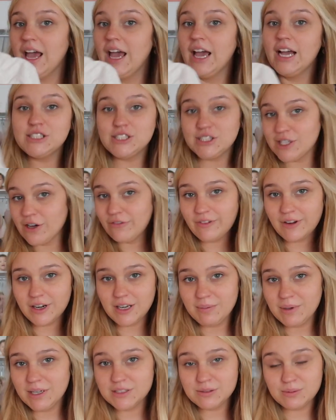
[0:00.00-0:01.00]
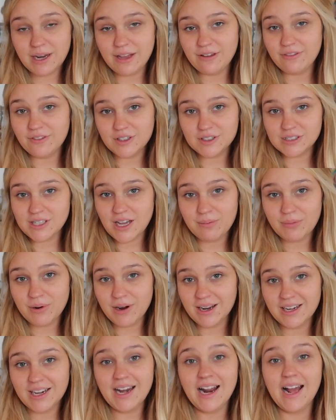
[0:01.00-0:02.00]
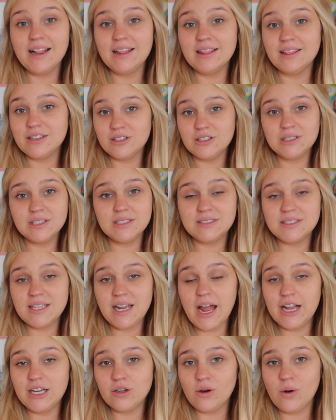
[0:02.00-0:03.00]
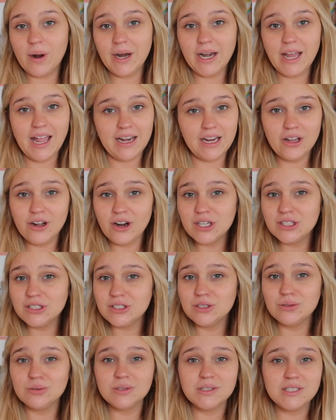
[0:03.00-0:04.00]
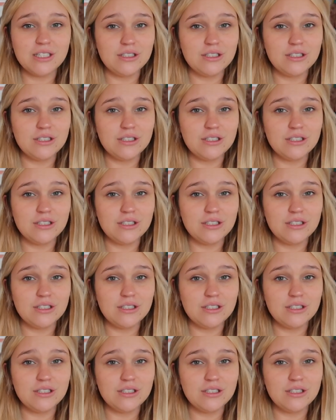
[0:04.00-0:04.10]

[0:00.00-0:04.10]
It's so funny because when I first got pregnant, I literally said I don't want any cartoons,